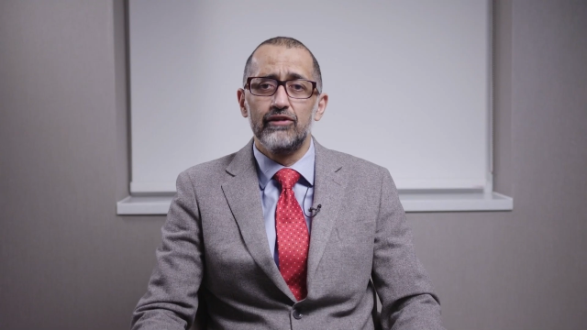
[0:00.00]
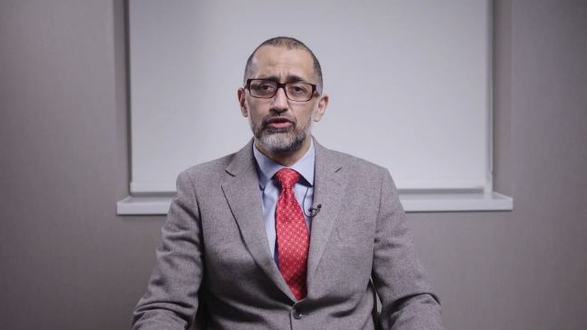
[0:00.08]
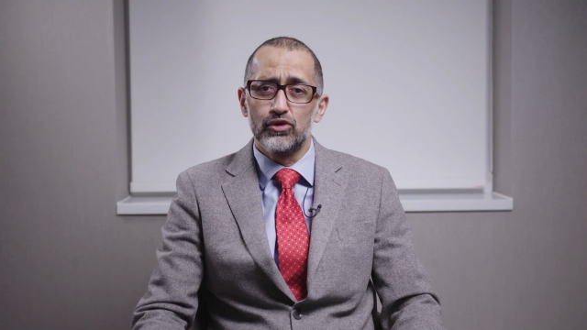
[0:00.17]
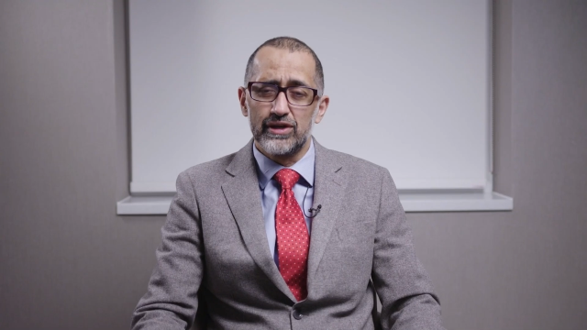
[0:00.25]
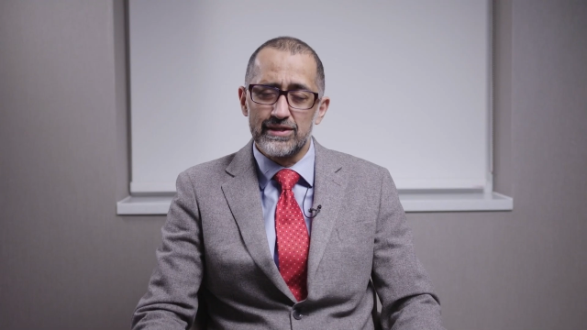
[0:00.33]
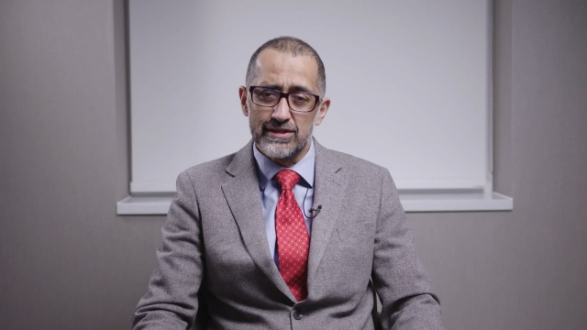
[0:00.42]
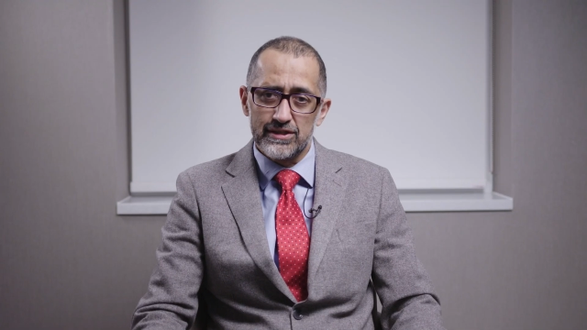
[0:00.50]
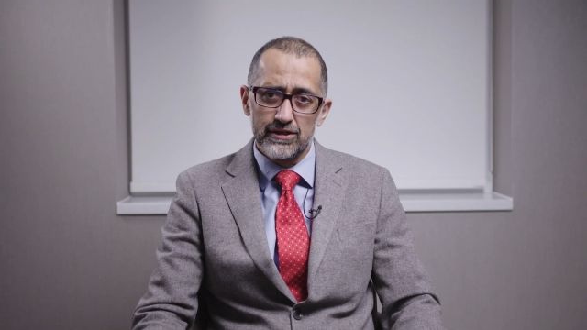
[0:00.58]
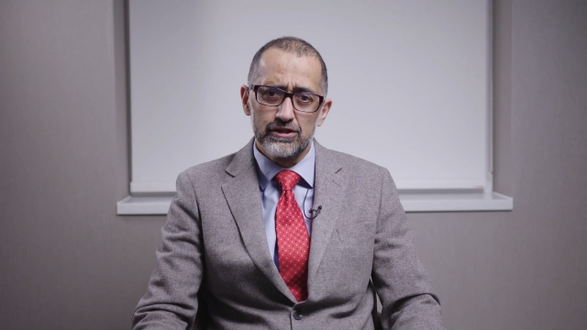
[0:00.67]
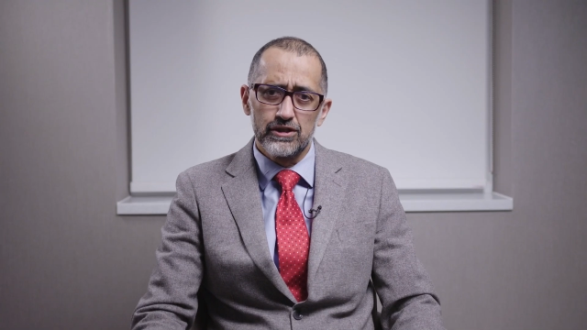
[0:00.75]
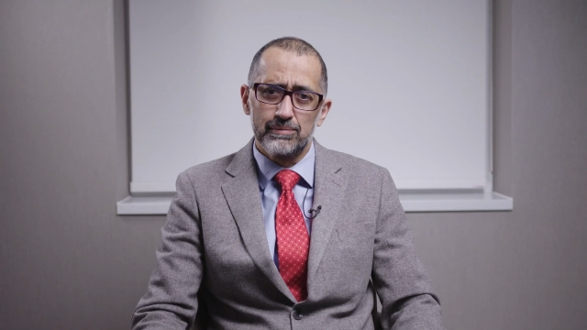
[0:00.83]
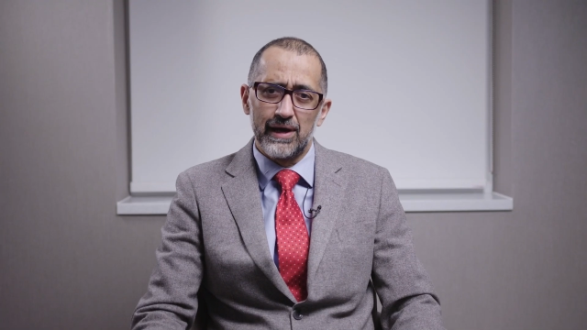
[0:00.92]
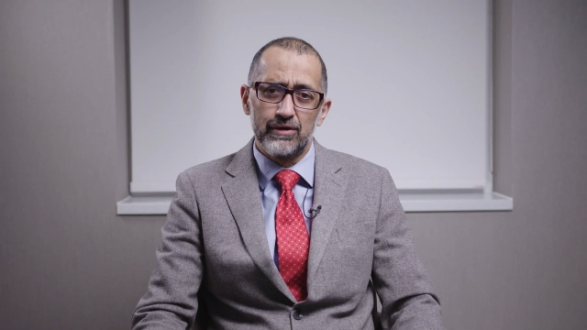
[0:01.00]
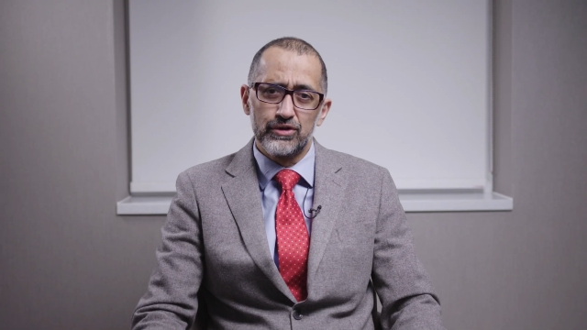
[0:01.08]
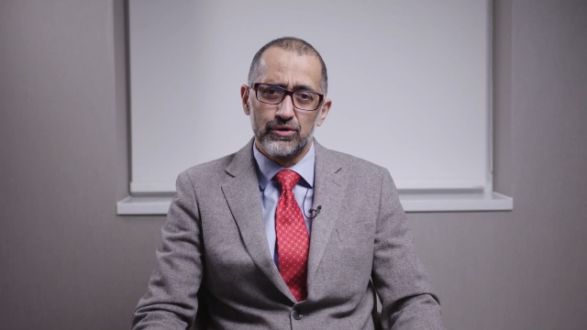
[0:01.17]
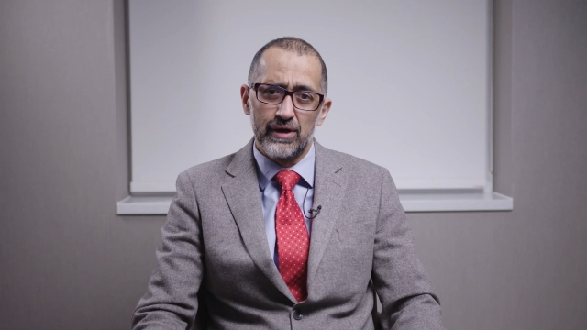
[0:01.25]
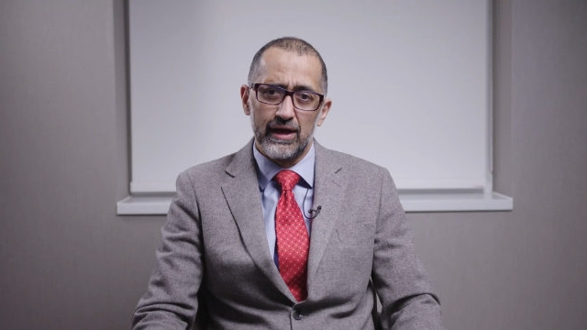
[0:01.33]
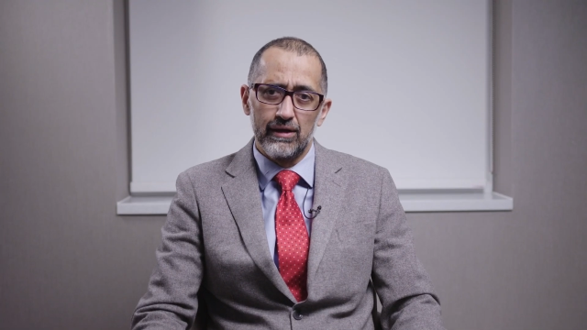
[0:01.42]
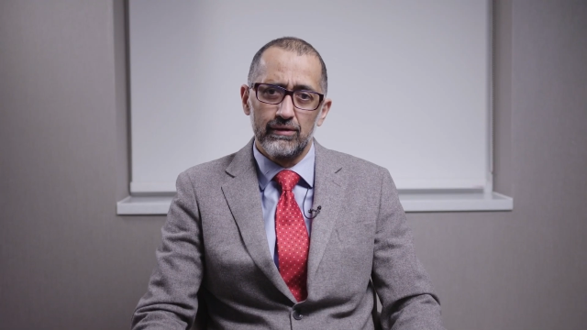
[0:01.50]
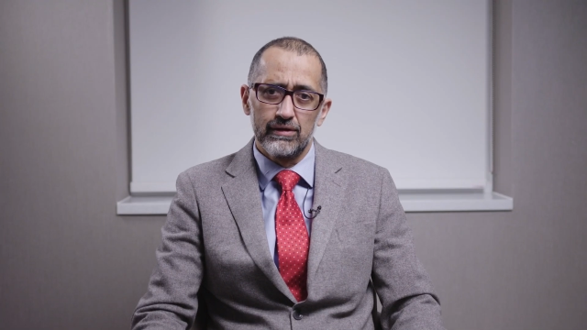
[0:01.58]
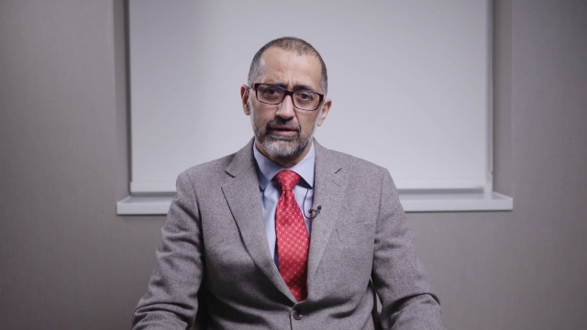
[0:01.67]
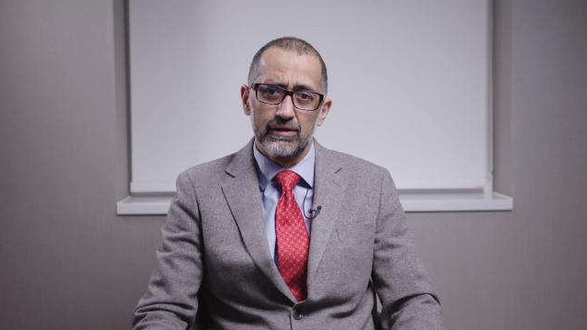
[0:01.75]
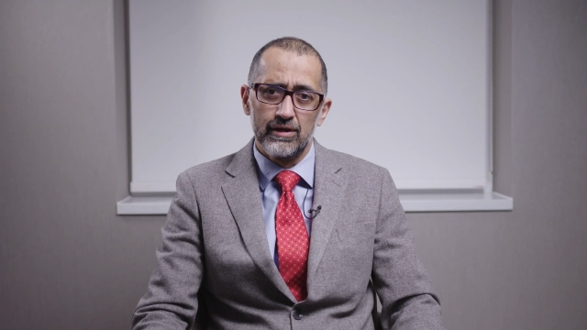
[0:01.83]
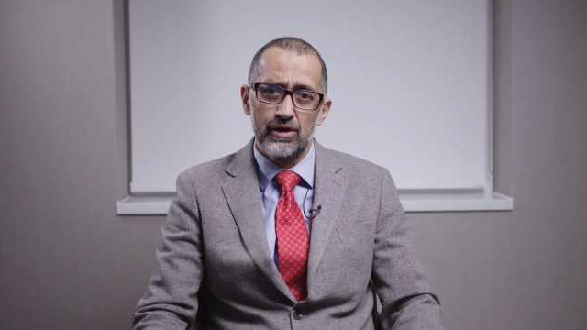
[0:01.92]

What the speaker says: If you're concerned about your health,